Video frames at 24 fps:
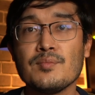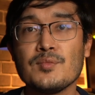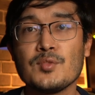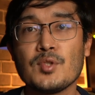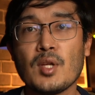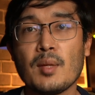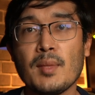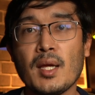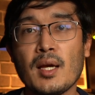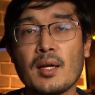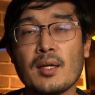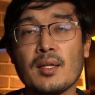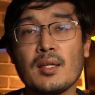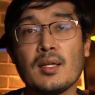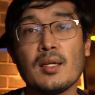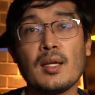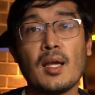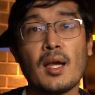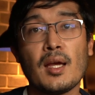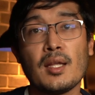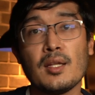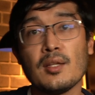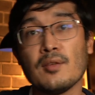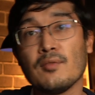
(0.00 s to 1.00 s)
So I'm not going
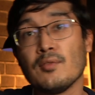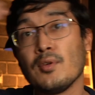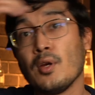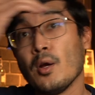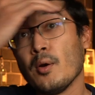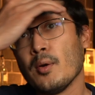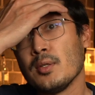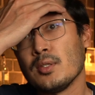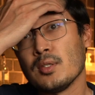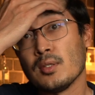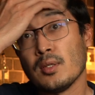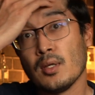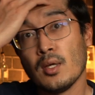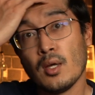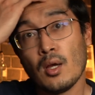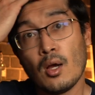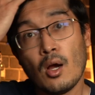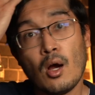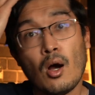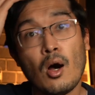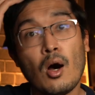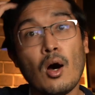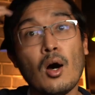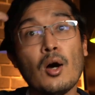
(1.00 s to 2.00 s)
to kind of go into
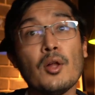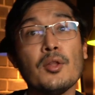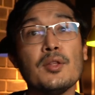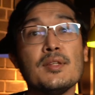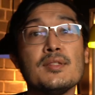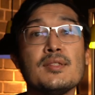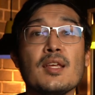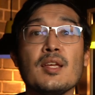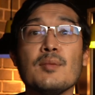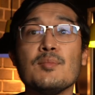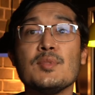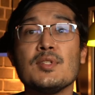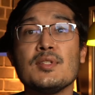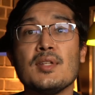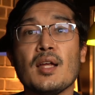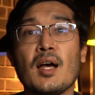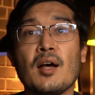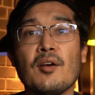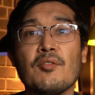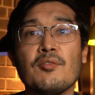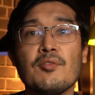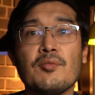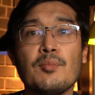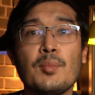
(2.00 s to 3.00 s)
all the same
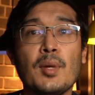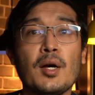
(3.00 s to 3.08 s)
stuff,